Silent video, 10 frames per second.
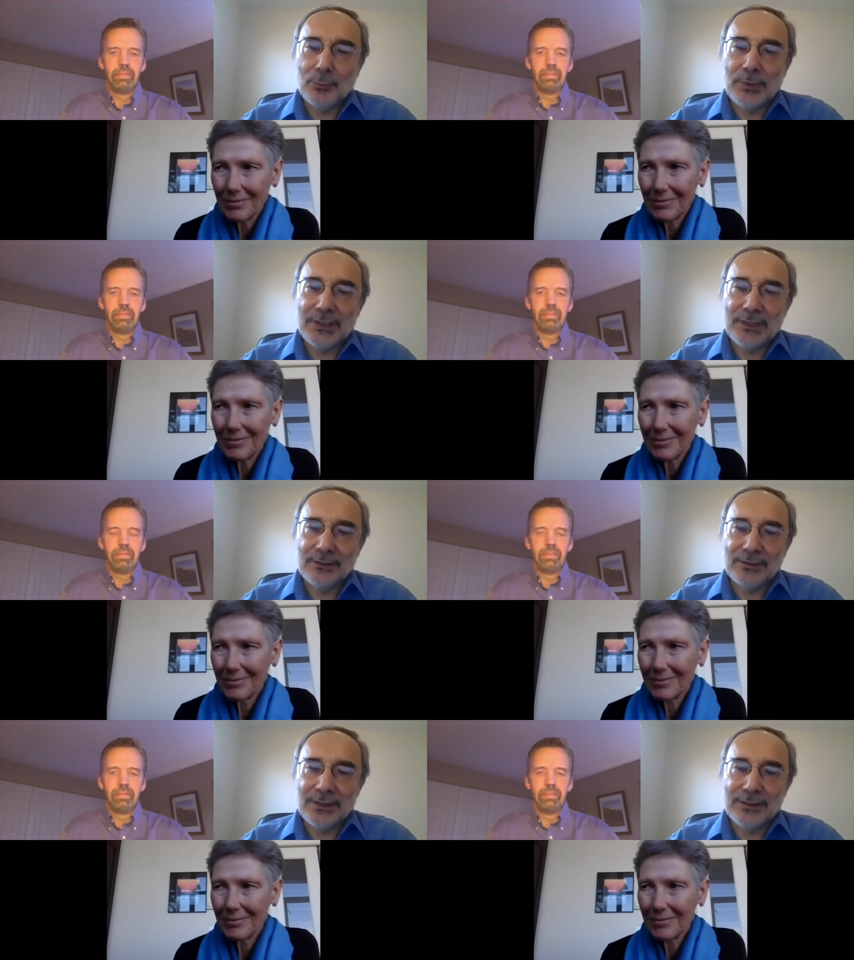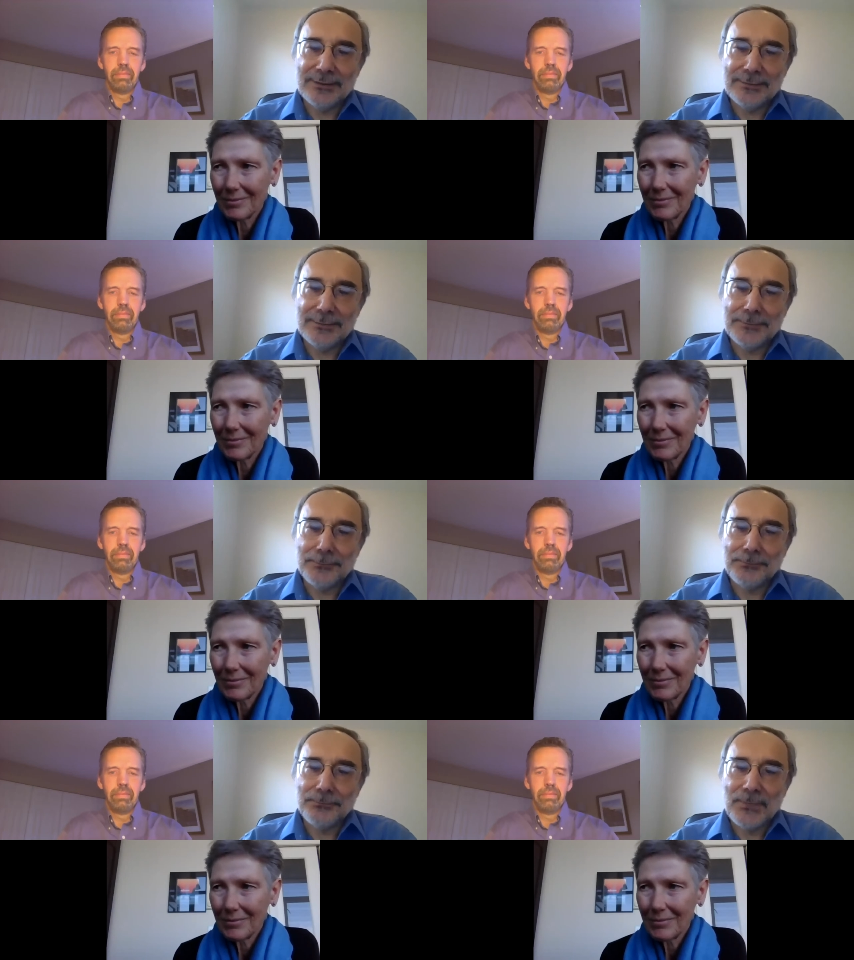Speaker 1: we
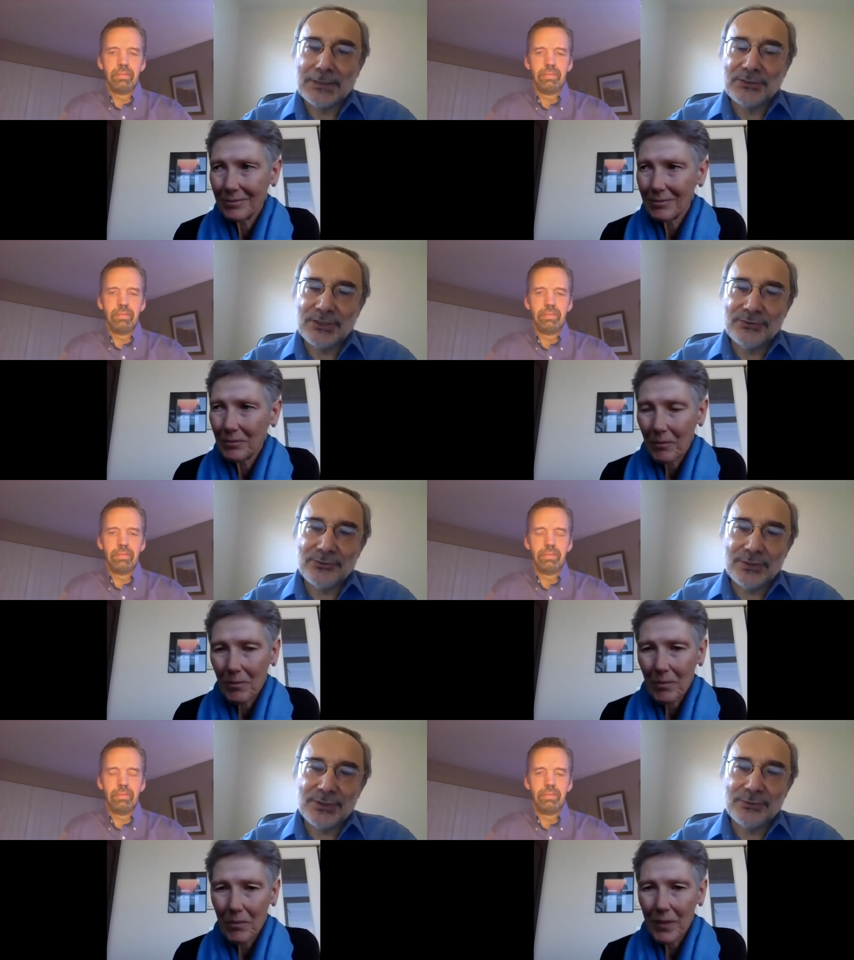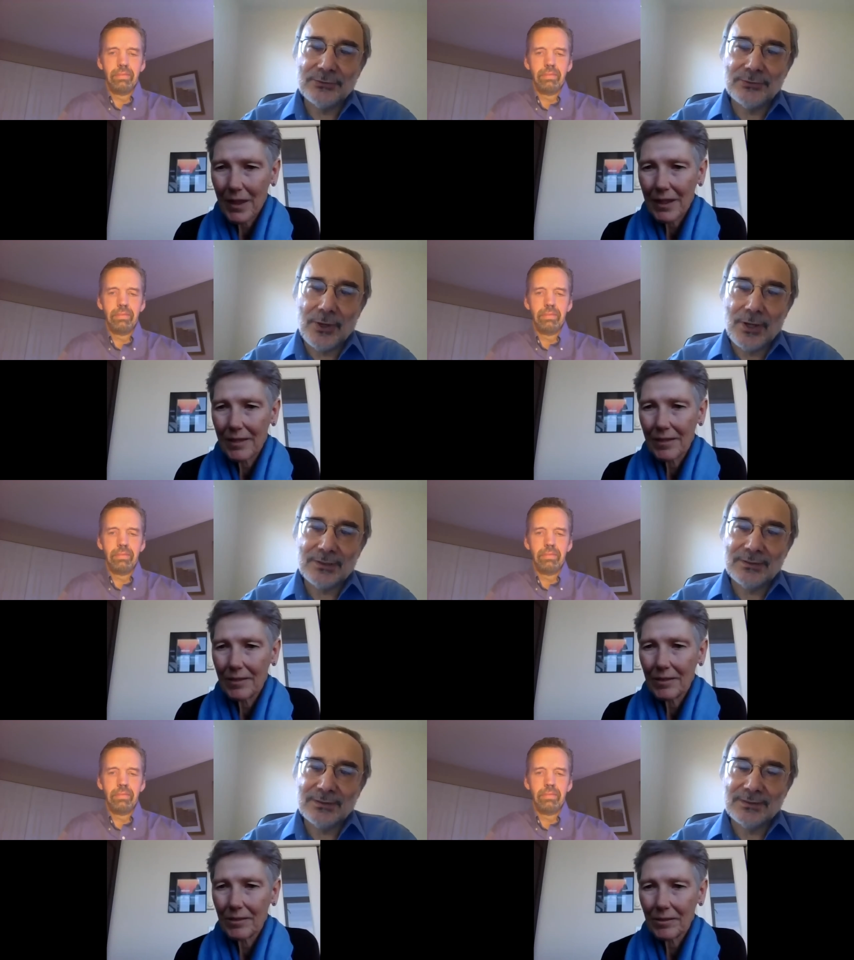um, generally do
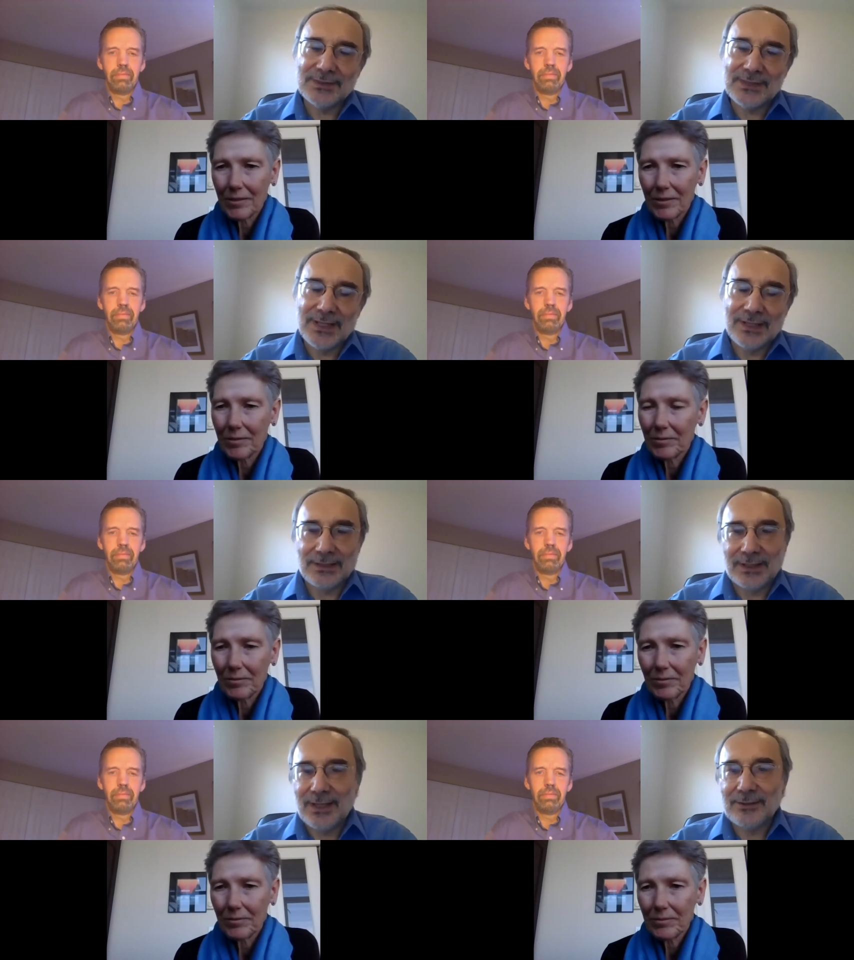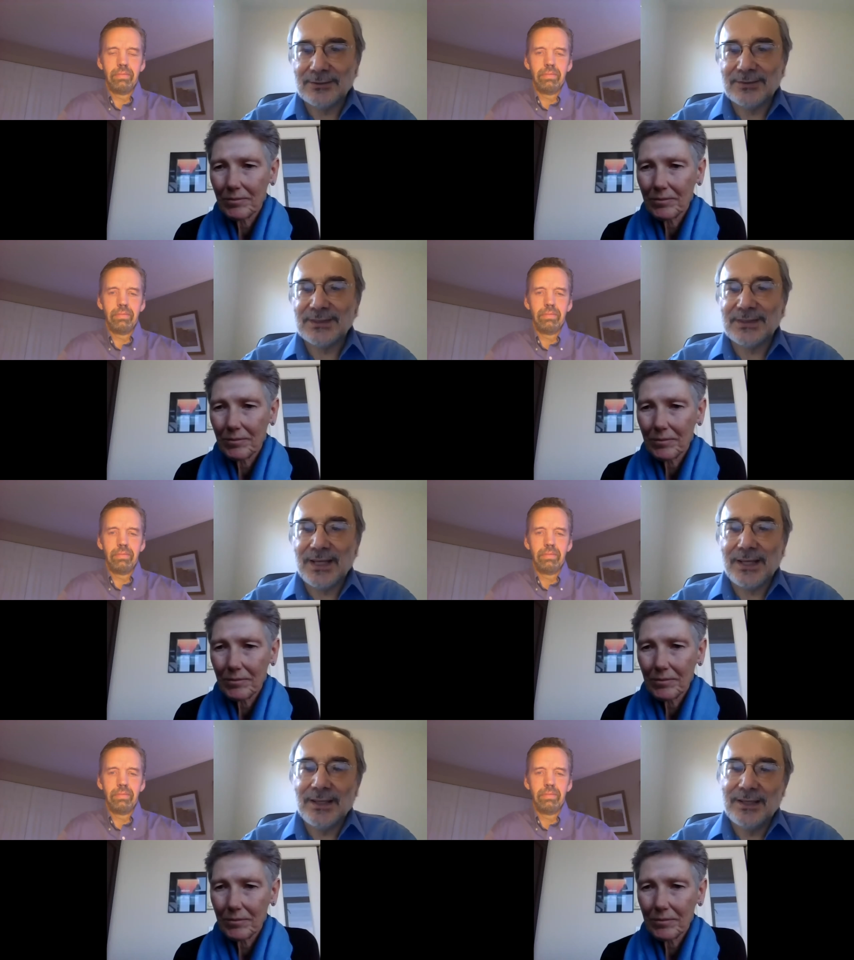not say and cannot
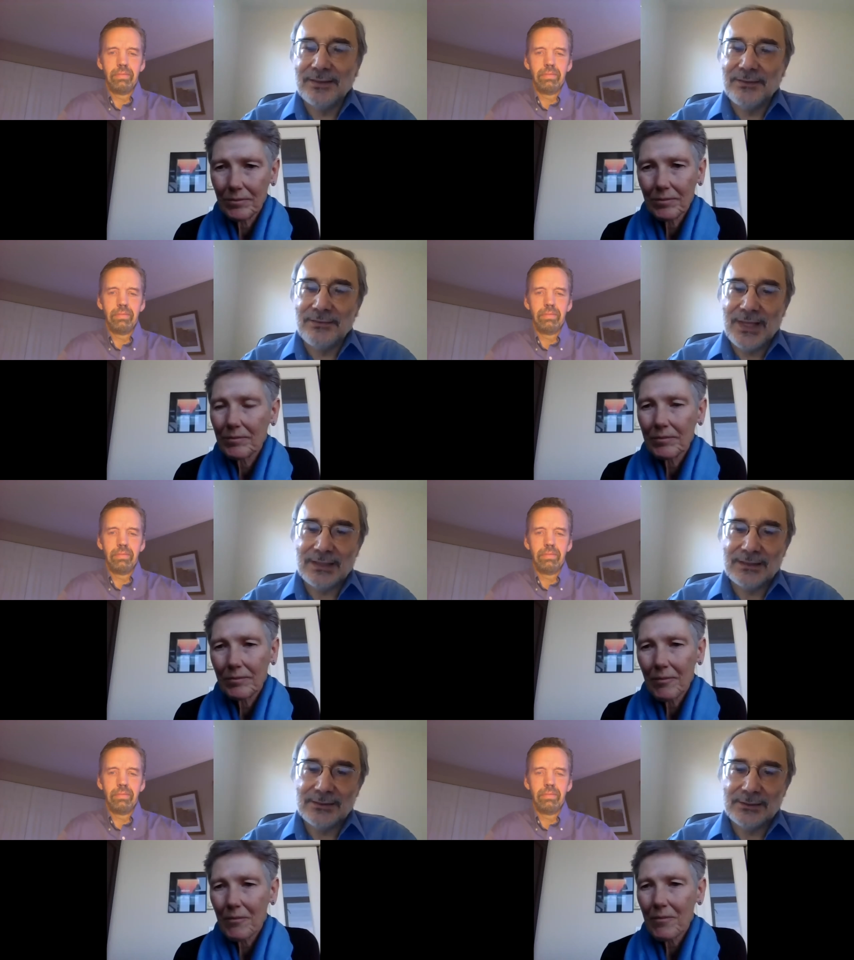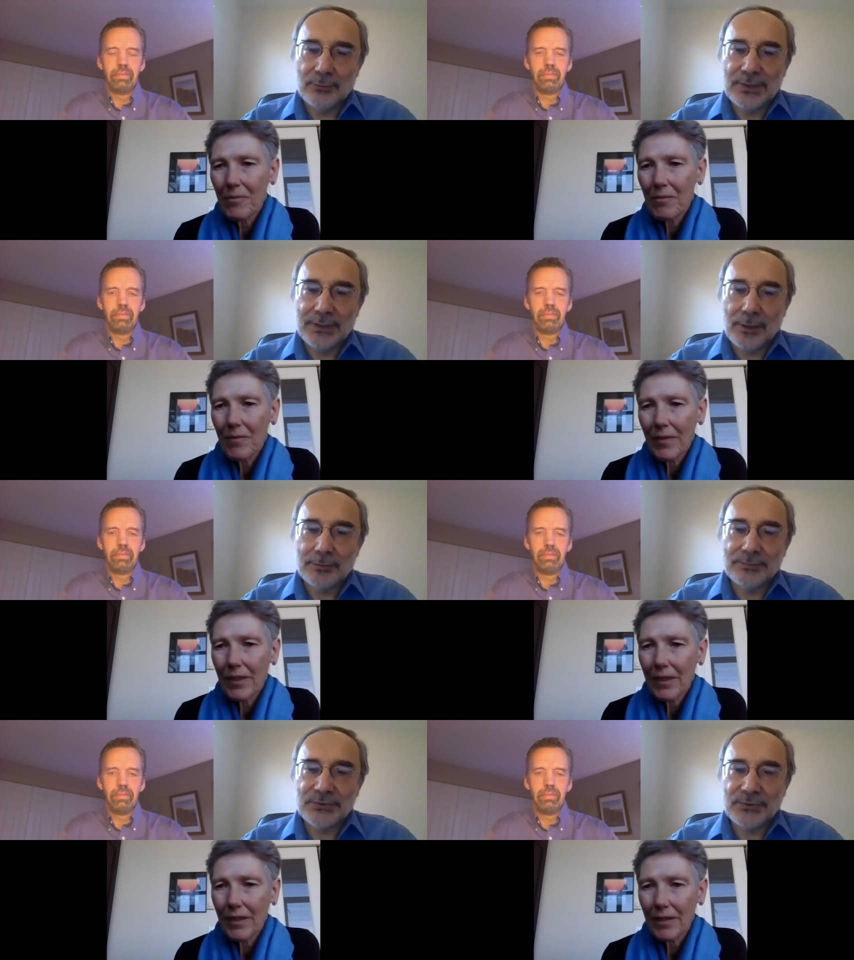say that we
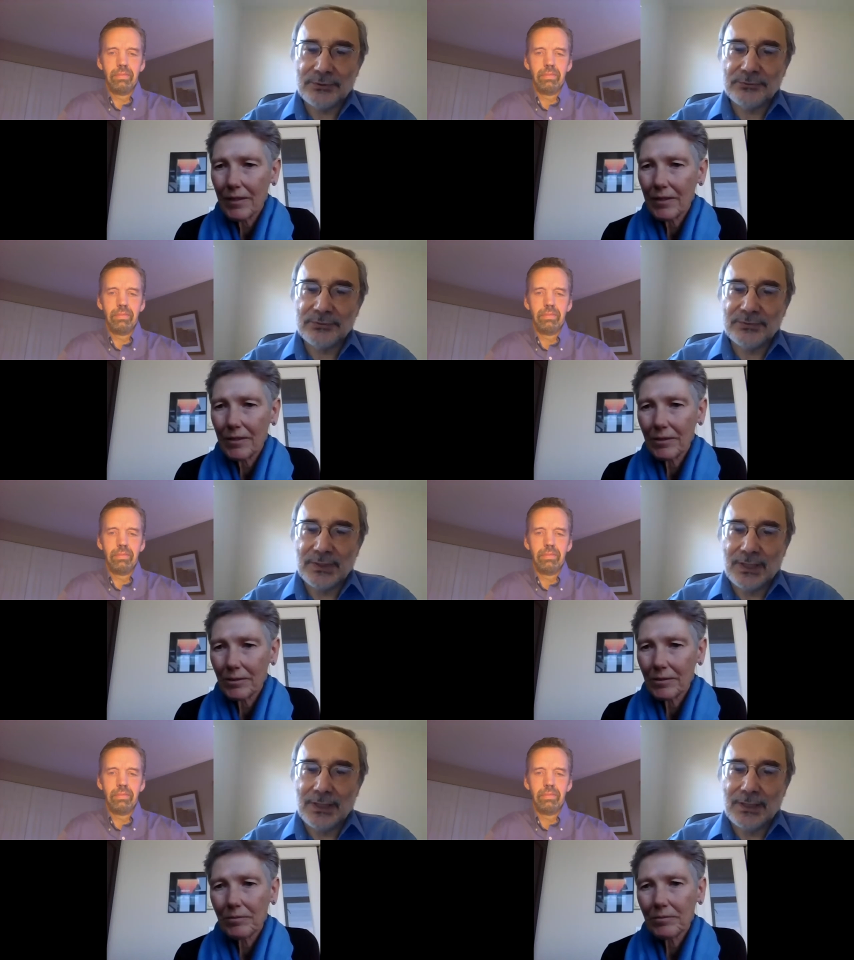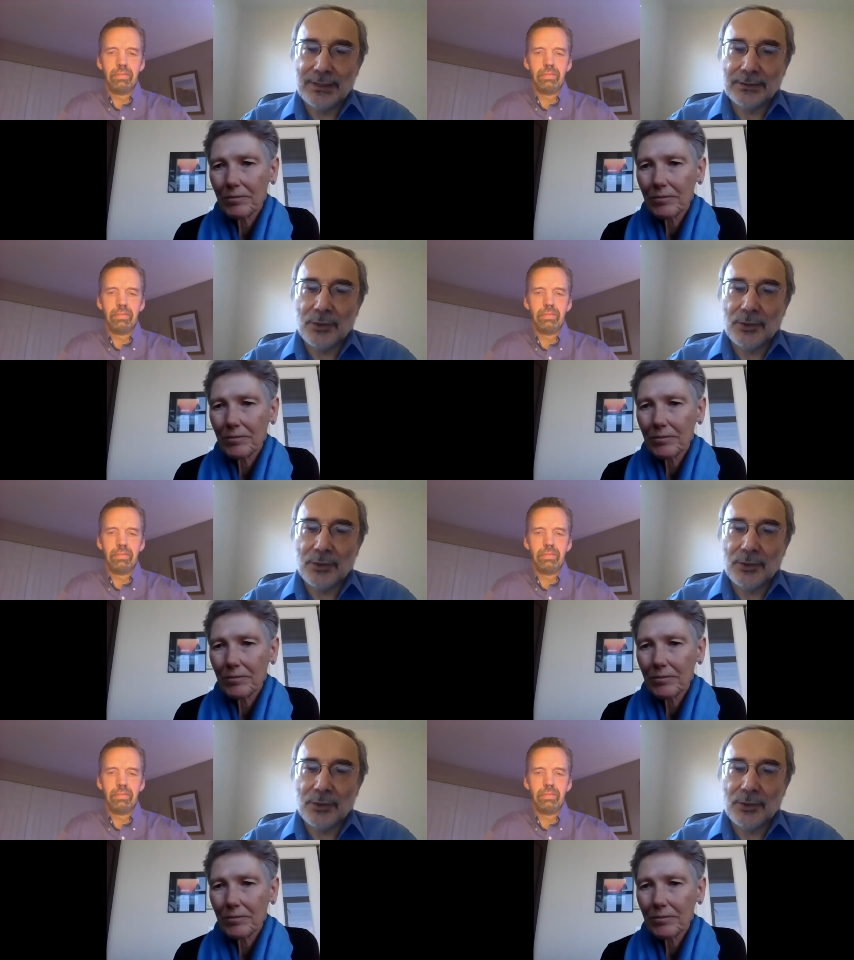observed uh,